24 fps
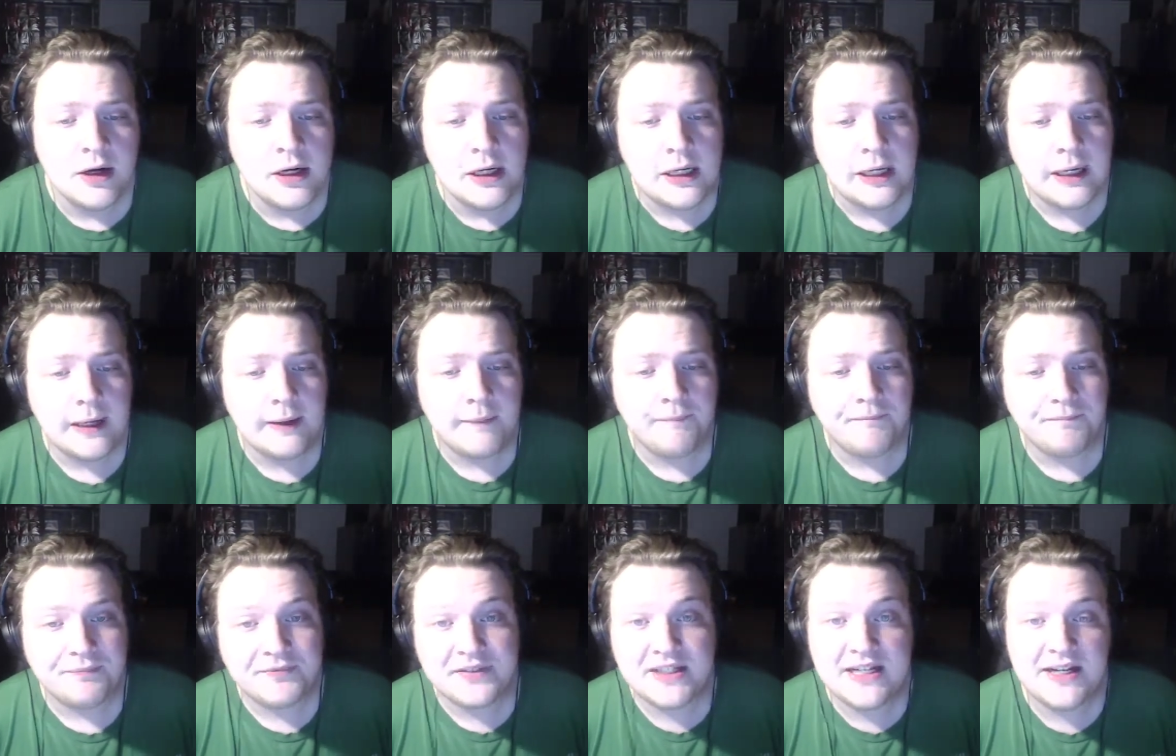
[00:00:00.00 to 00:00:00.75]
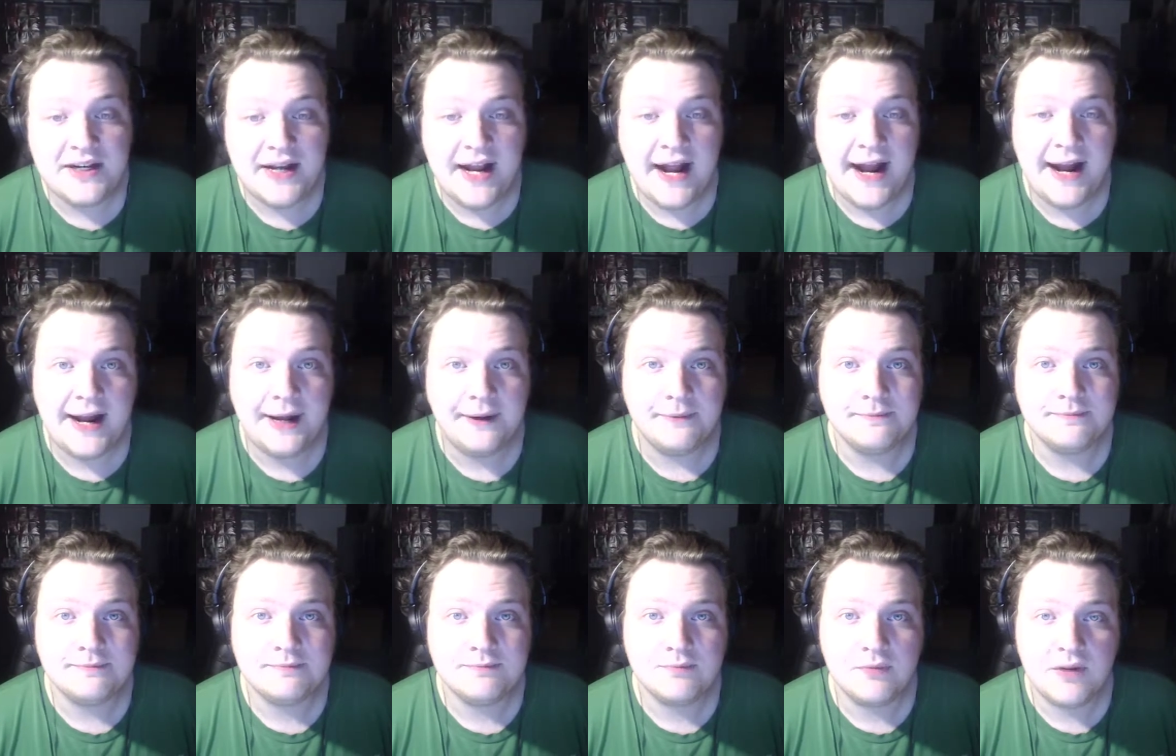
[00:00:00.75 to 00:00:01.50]
Um, today,
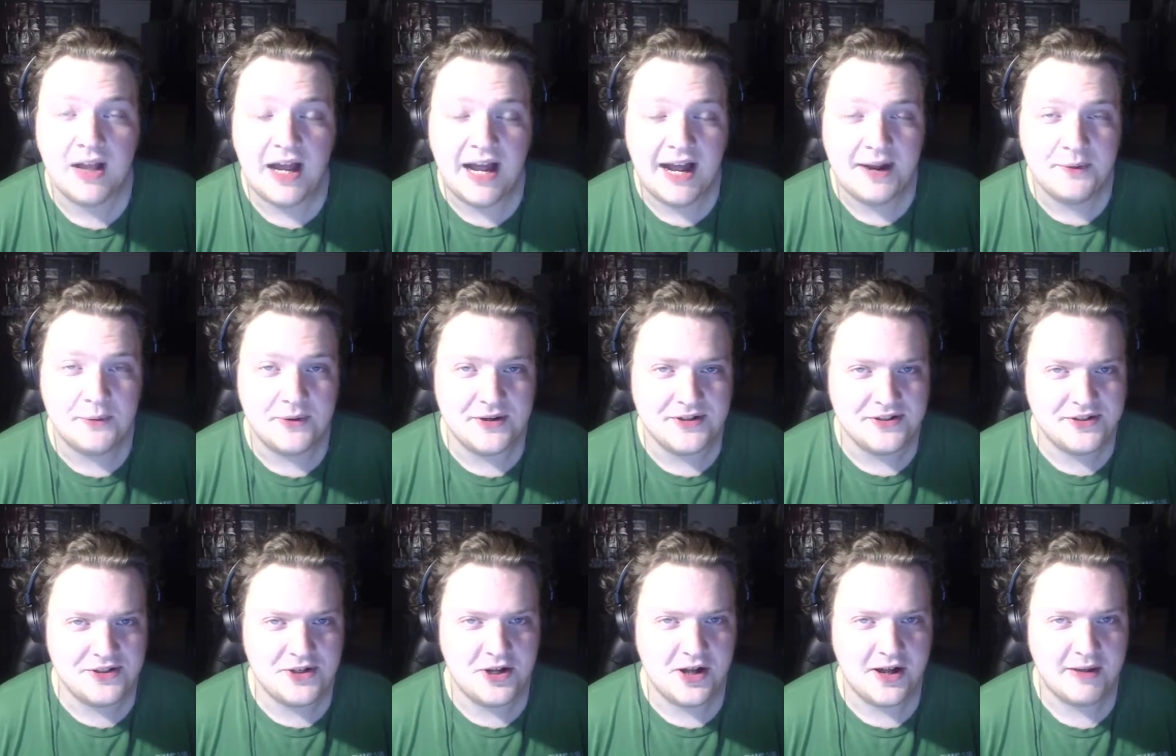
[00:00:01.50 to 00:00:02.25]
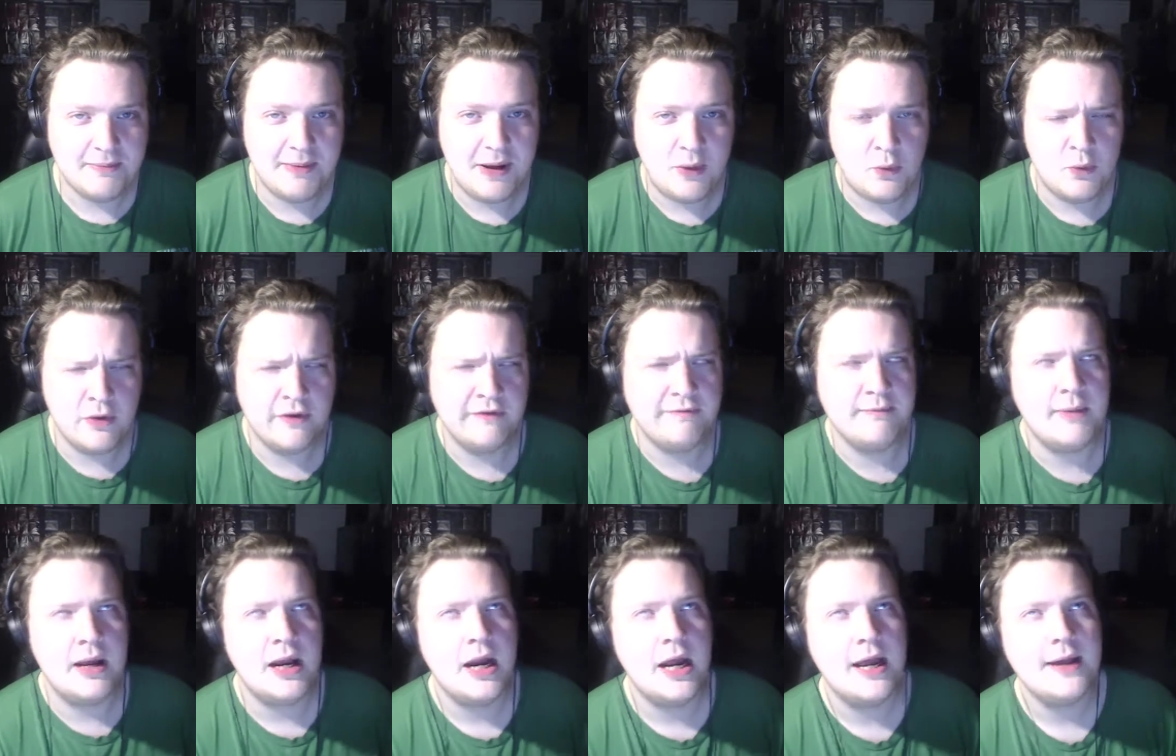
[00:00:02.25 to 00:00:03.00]
I wanted to talk about one of
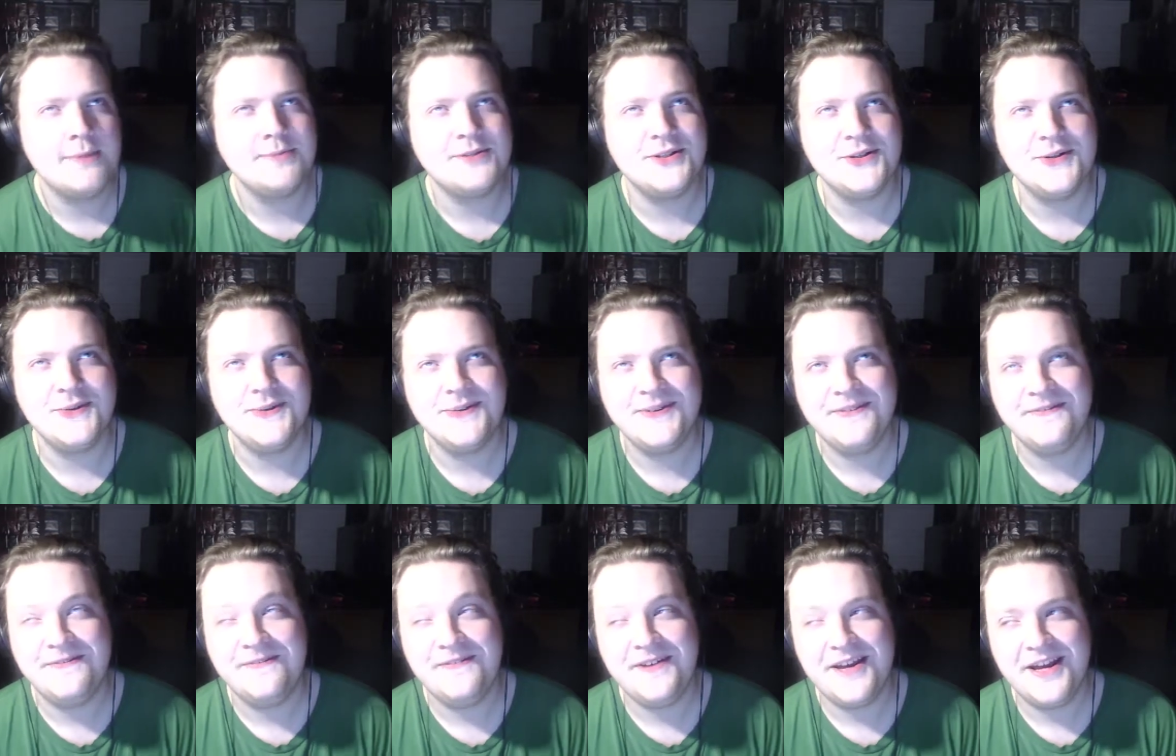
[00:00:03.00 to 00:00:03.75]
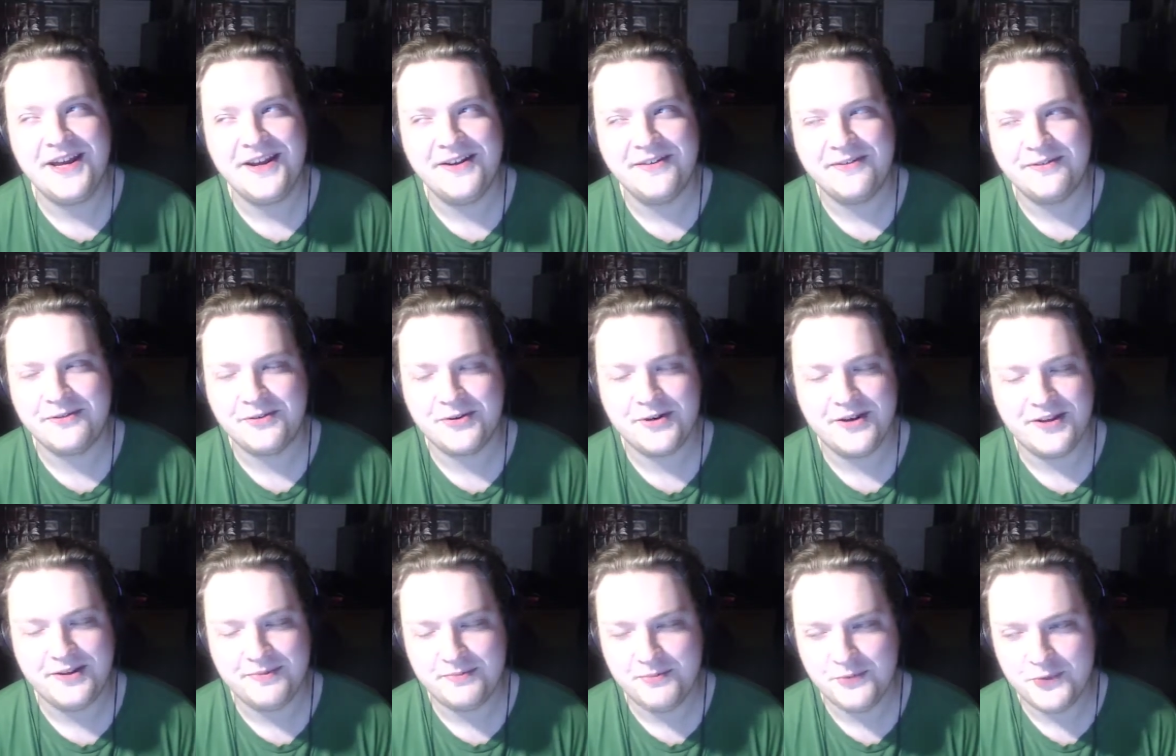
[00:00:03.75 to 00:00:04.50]
my absolute
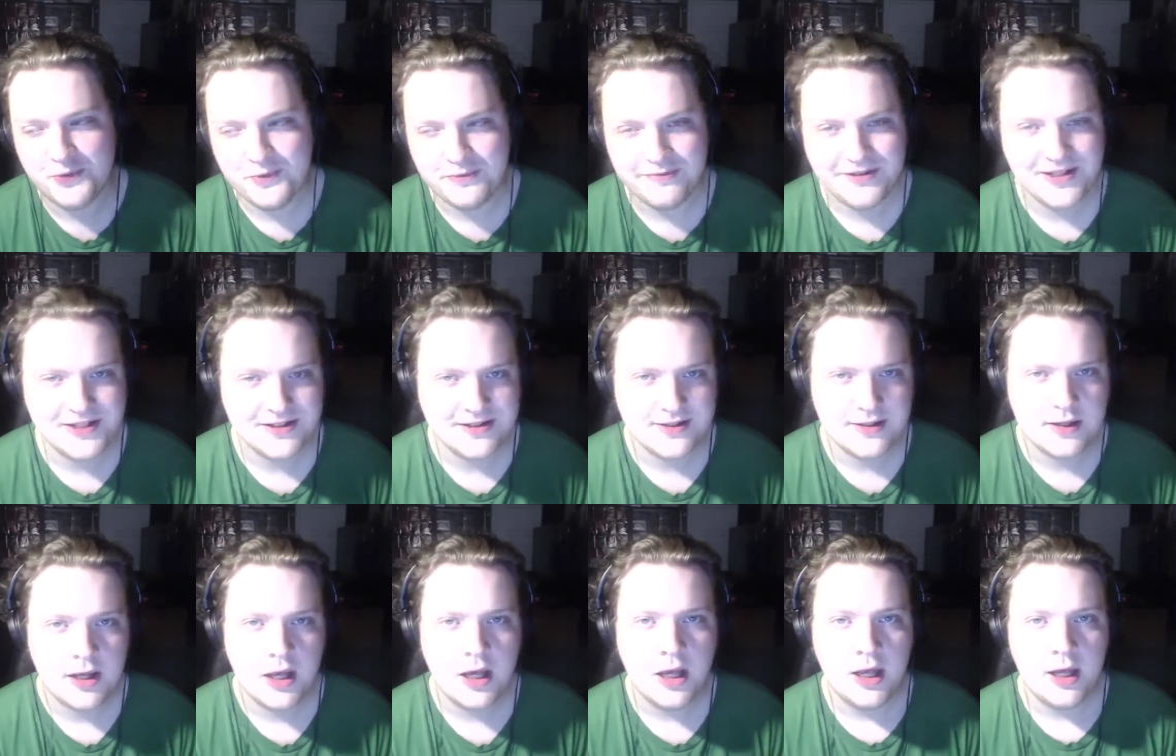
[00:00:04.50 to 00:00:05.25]
favorite movies,